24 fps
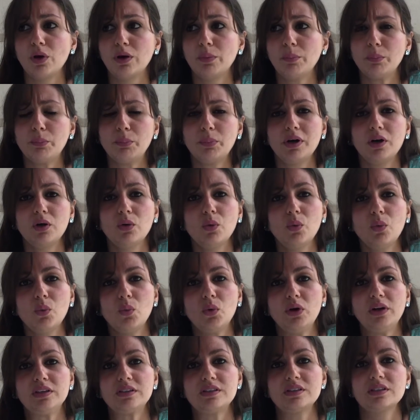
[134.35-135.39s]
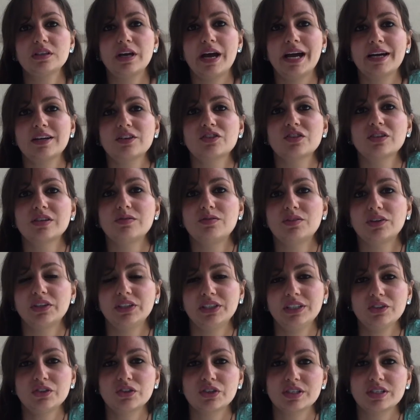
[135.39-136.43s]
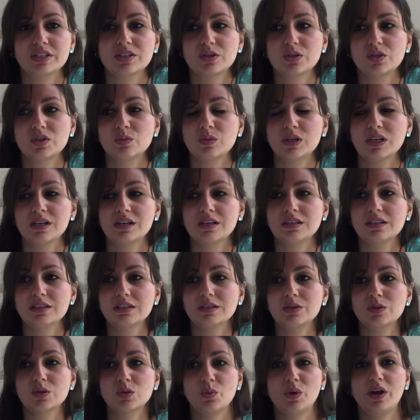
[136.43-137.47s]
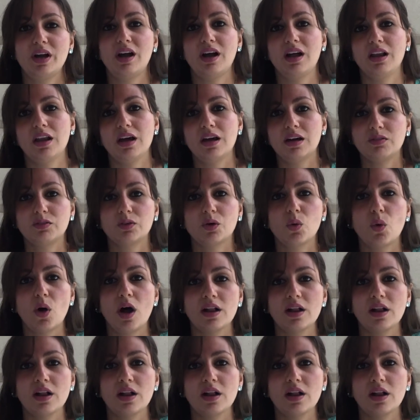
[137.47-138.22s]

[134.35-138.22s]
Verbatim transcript: What, but what's actually very interesting to me is you spent a lot of